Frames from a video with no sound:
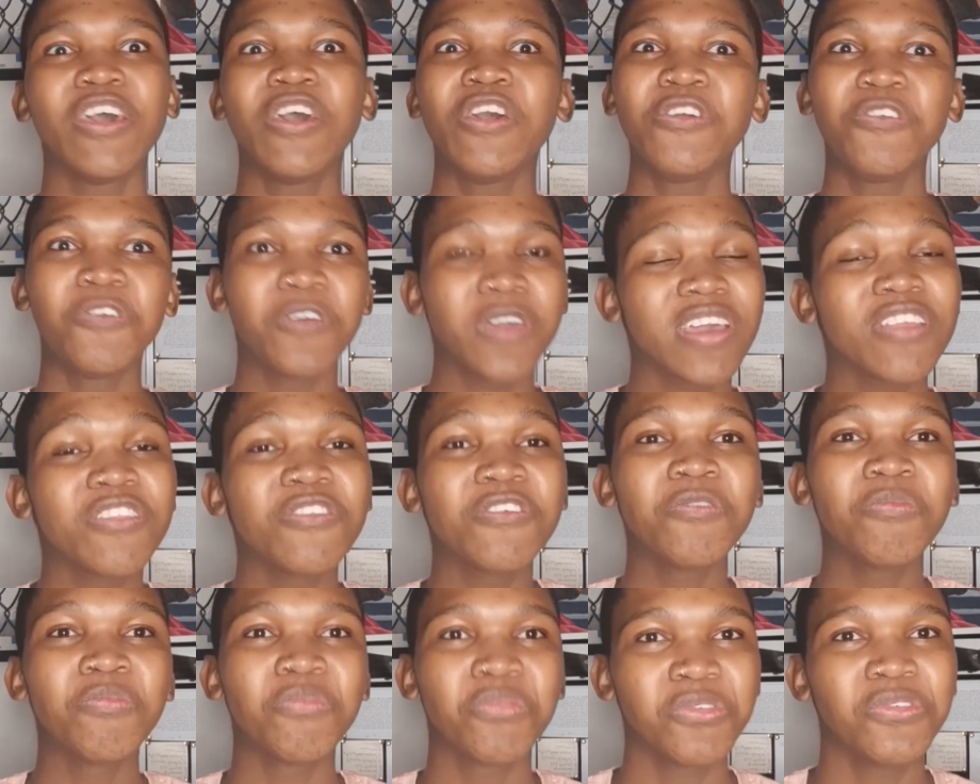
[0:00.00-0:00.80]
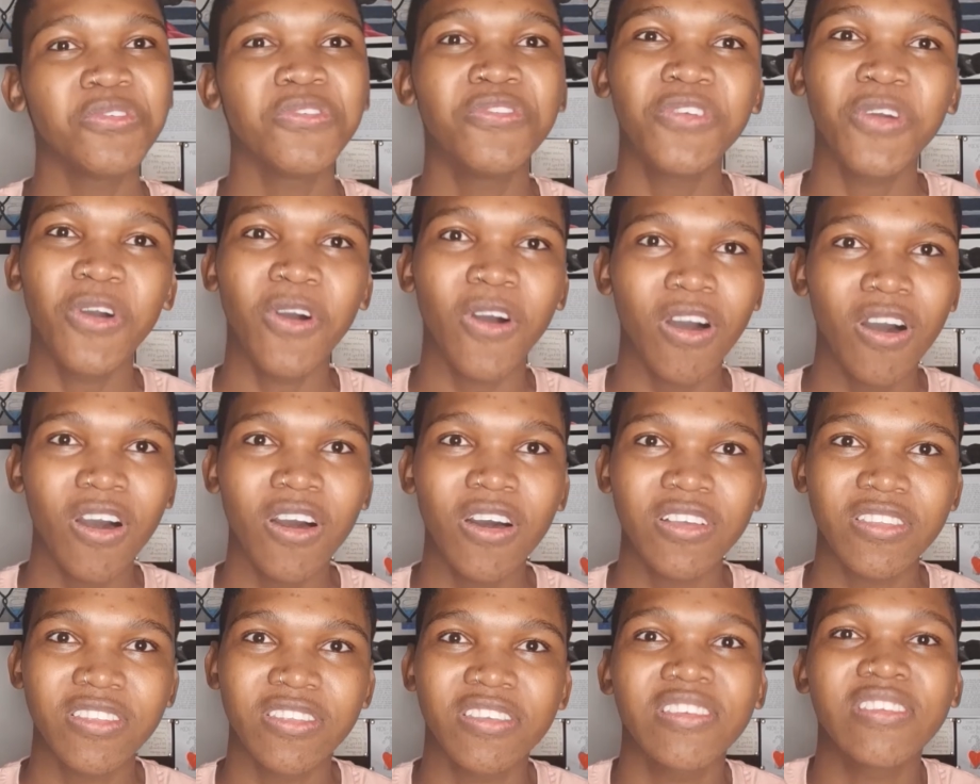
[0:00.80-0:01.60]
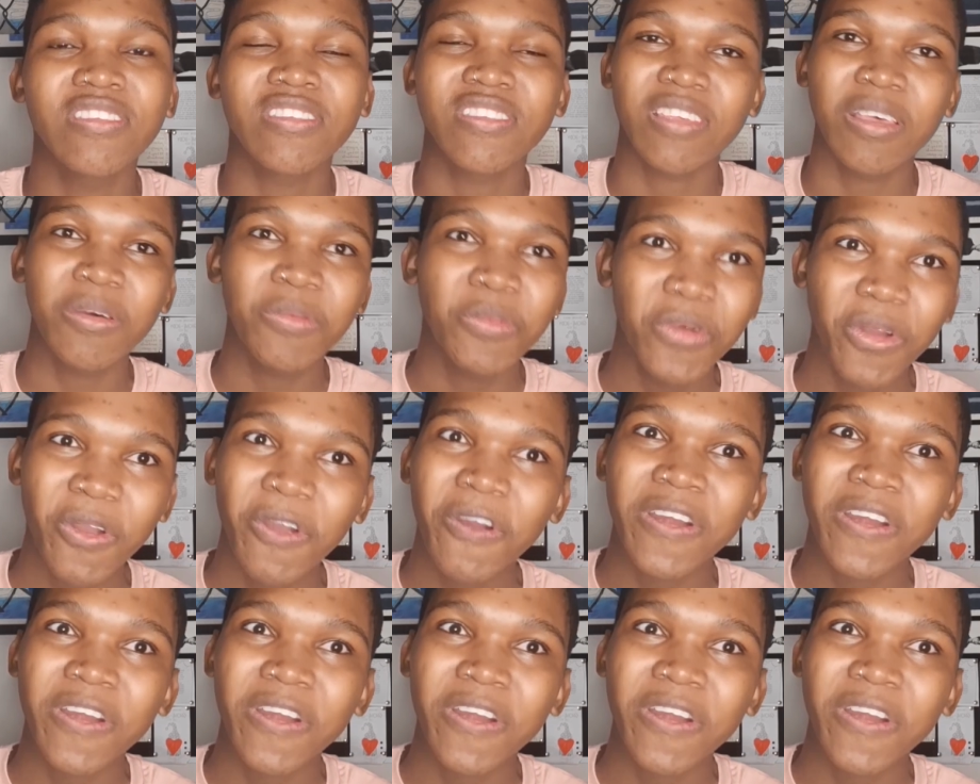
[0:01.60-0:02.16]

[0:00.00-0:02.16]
you get to improve your art in some way or